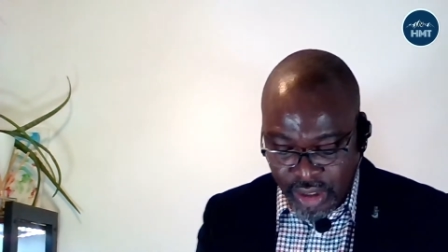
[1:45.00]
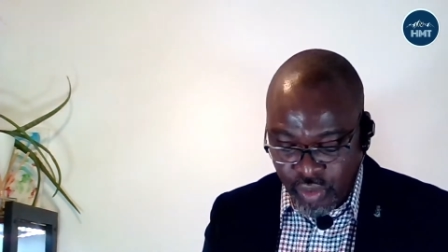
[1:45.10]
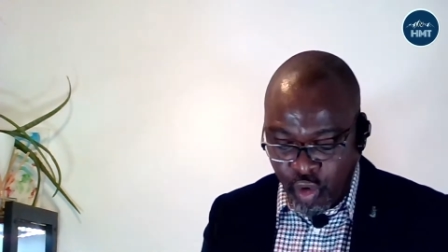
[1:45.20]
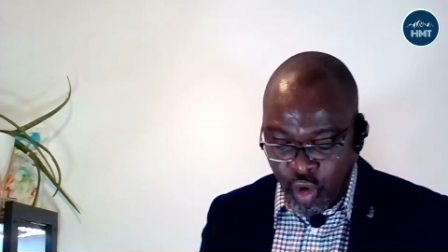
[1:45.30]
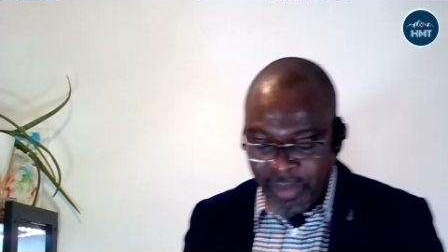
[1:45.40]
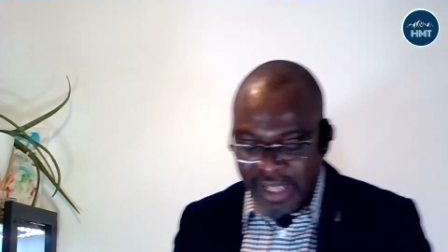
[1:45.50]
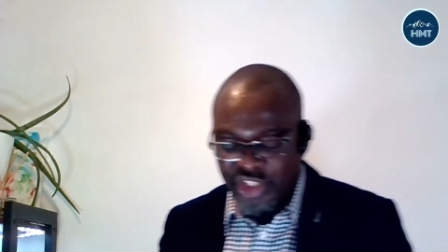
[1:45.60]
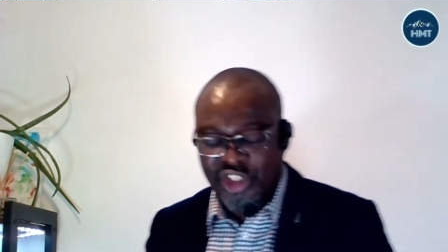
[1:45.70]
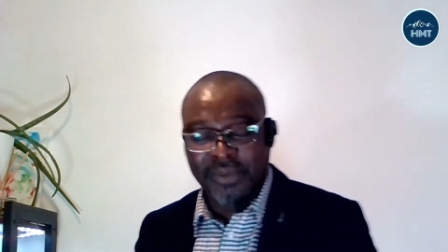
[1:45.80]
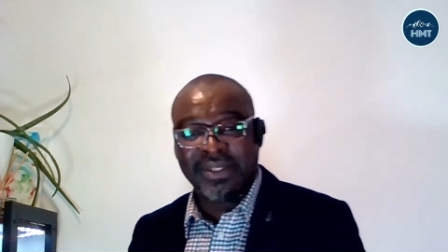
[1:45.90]

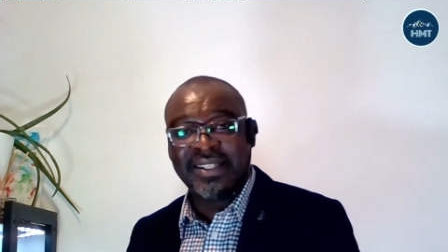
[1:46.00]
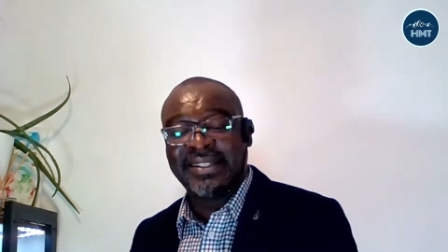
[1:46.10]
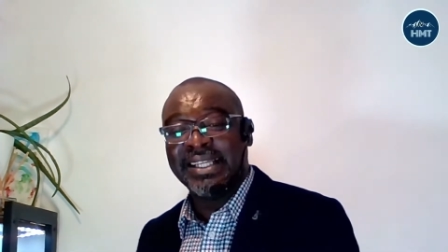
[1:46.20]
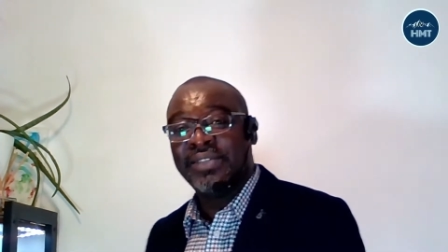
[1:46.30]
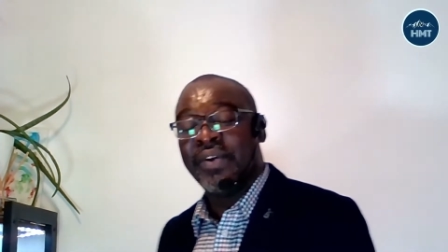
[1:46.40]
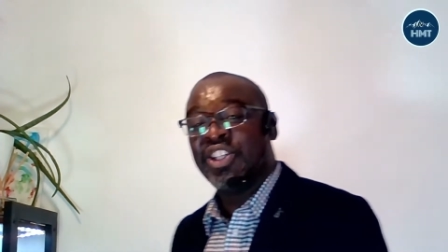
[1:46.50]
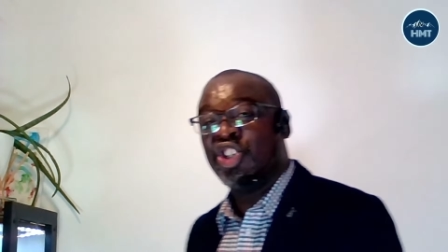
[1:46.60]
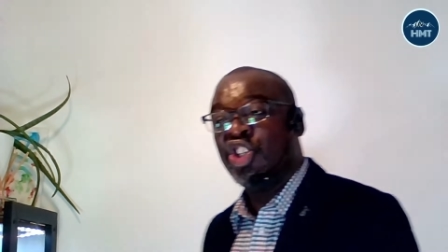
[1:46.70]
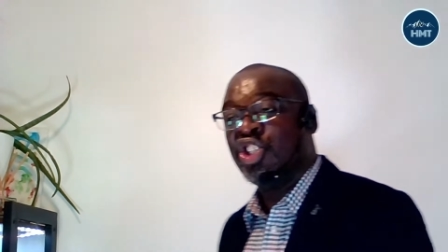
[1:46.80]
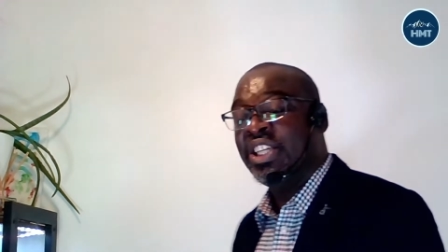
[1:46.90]
Romans chapter 6, verse
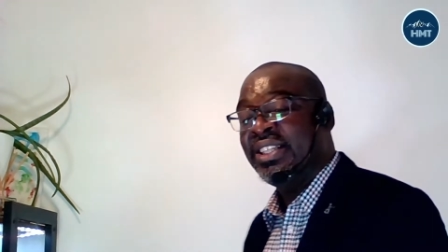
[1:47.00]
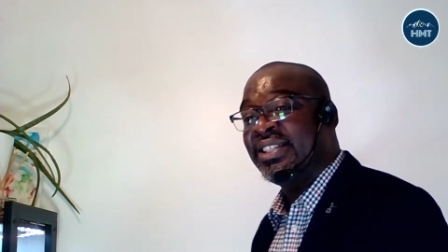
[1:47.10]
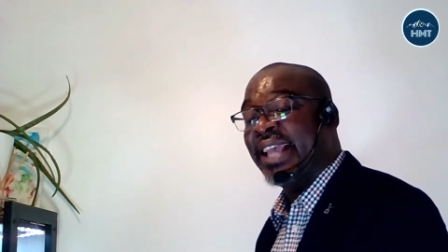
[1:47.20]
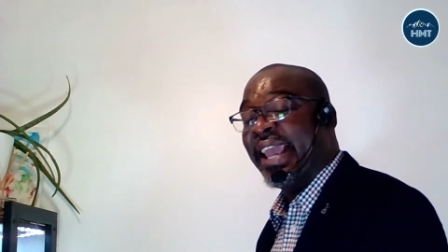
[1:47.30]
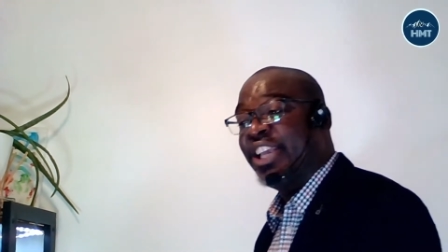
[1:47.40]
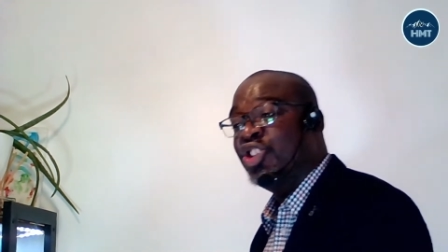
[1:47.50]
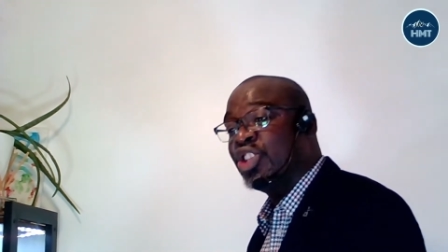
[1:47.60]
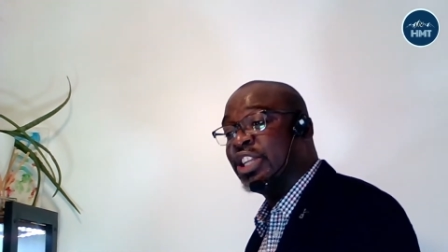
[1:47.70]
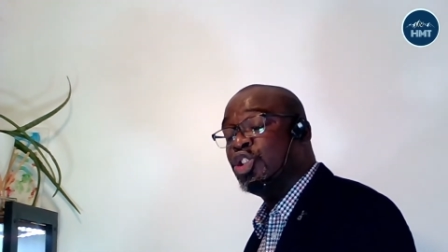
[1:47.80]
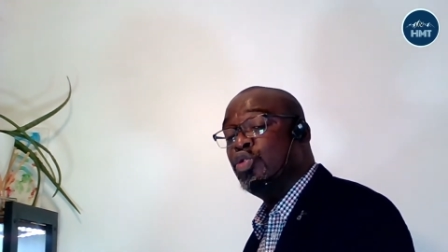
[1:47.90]
16 says
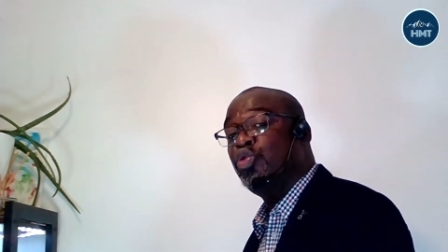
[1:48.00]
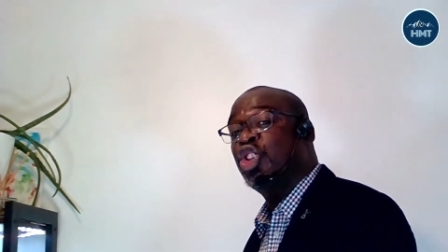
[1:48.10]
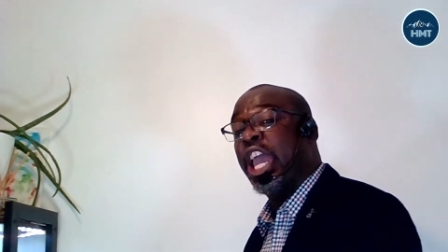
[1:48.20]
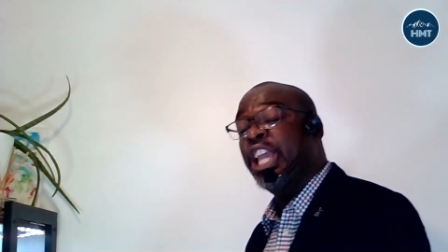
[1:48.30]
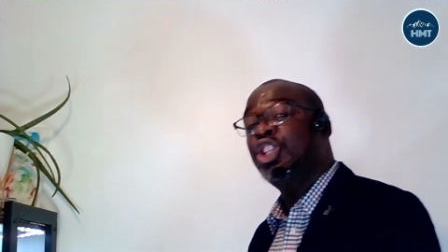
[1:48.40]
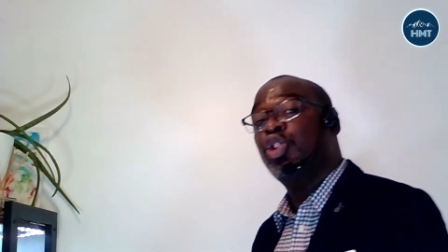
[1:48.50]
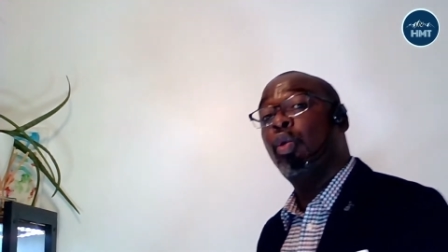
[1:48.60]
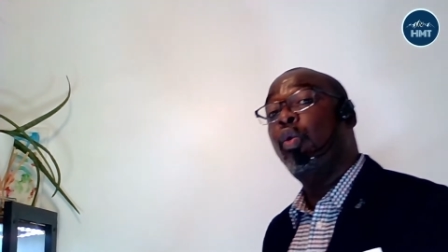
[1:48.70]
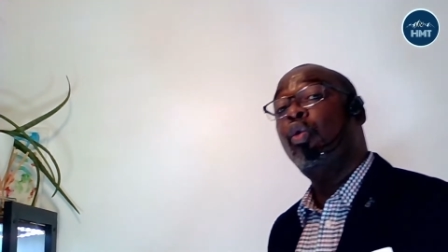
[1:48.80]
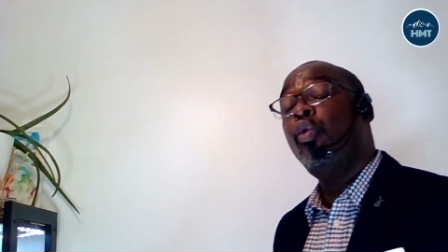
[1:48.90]
that you change
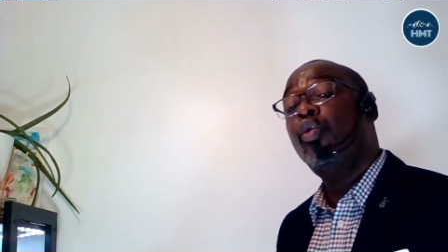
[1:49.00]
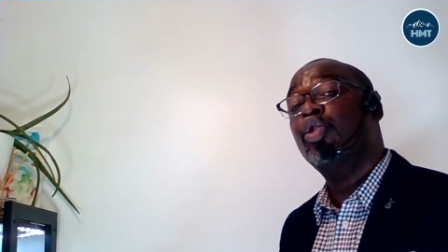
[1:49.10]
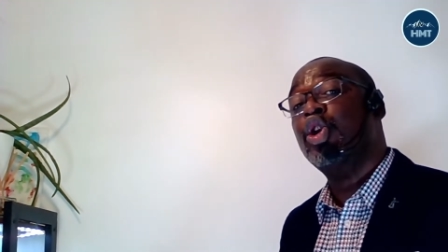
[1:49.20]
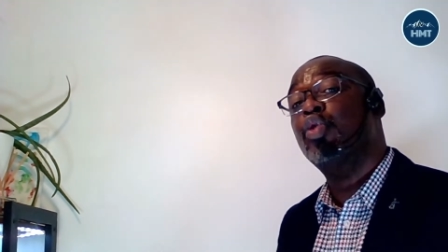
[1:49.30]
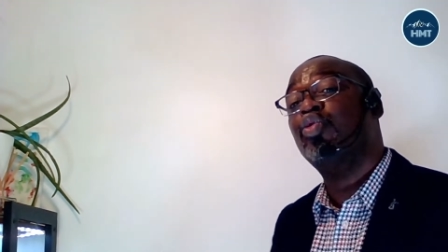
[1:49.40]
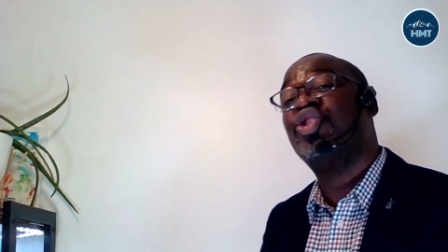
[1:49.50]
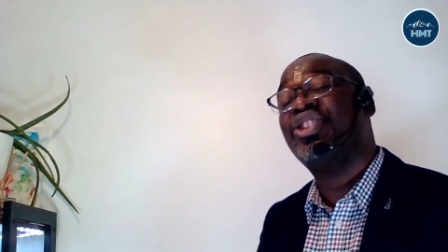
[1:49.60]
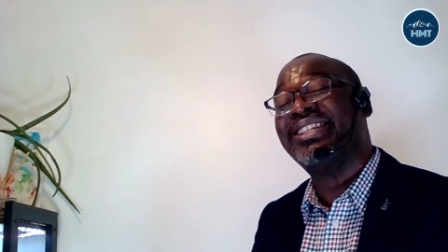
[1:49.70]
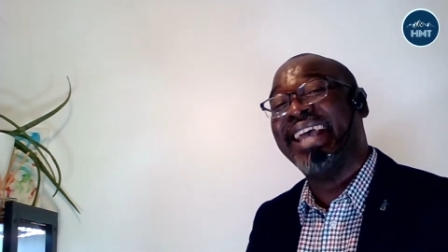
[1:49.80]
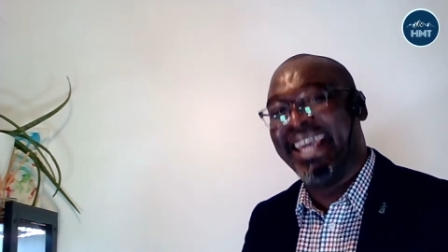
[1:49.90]
who you
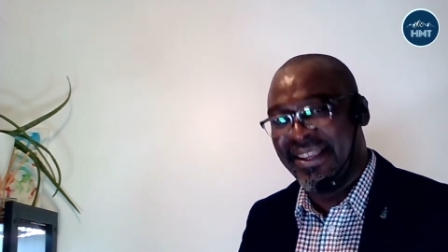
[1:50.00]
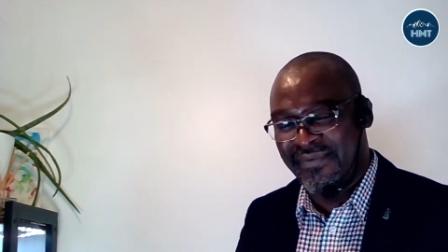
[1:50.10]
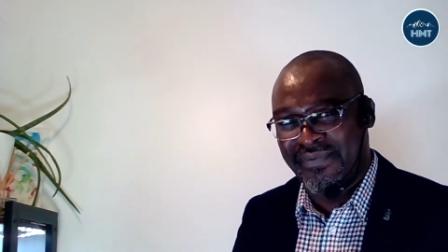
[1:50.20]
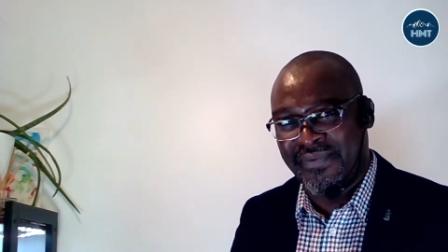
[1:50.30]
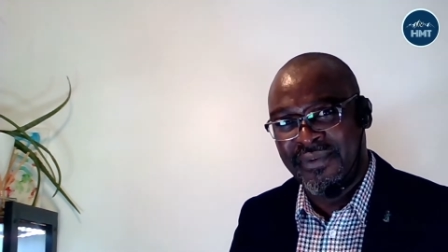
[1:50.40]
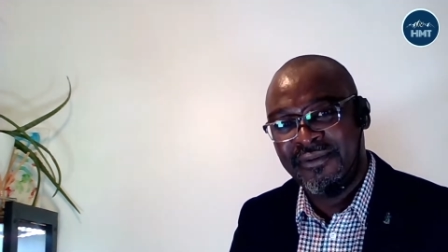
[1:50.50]
serve.